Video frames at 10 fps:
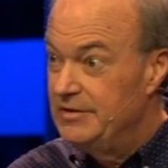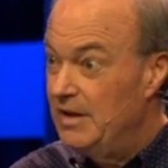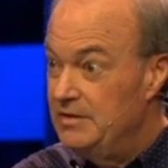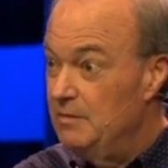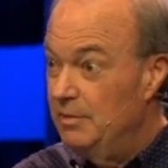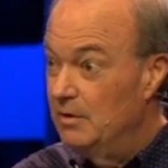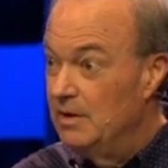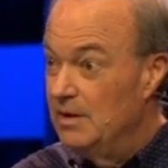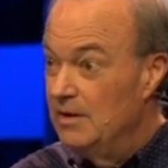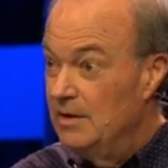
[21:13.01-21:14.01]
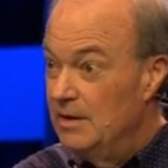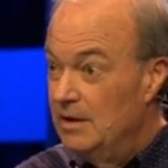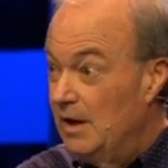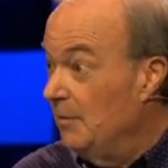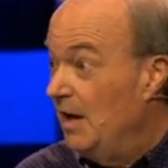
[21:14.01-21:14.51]
It's that simple.
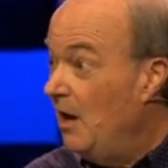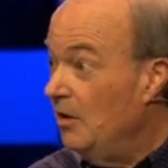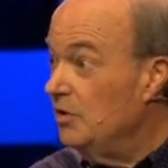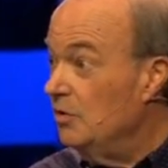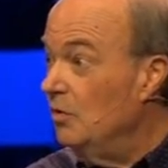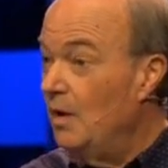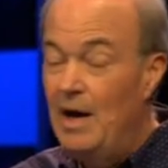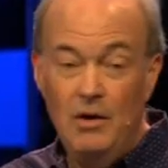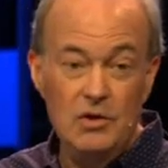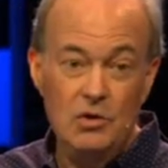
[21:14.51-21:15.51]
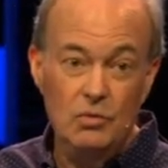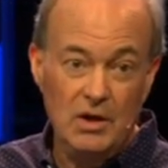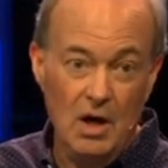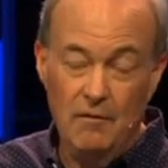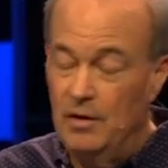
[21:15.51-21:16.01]
I mean, how can you
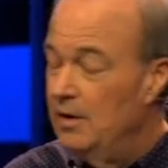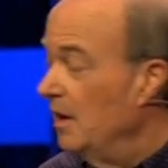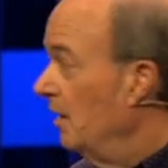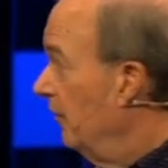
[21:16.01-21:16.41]
recover